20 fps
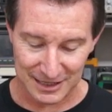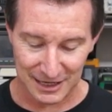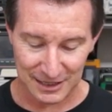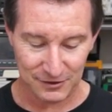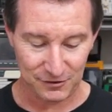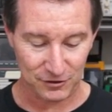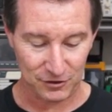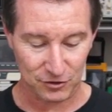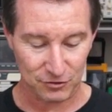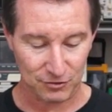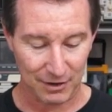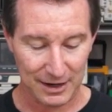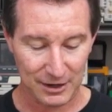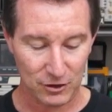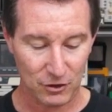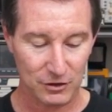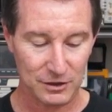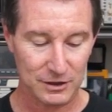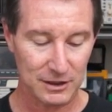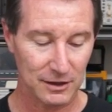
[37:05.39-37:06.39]
Thanks for your great
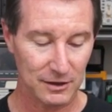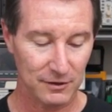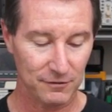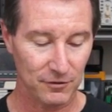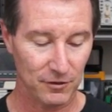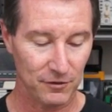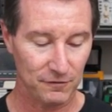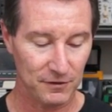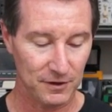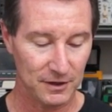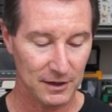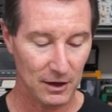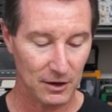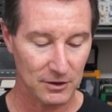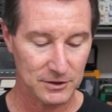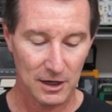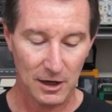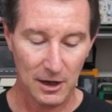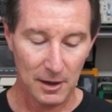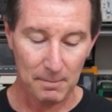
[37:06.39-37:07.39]
content of your
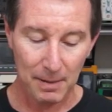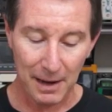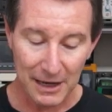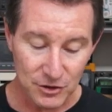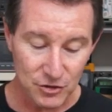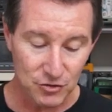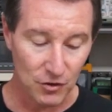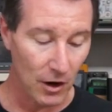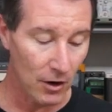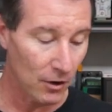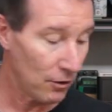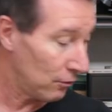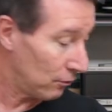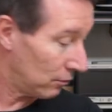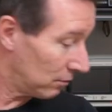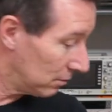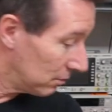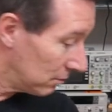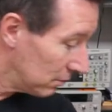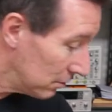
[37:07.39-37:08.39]
videos. Pedro.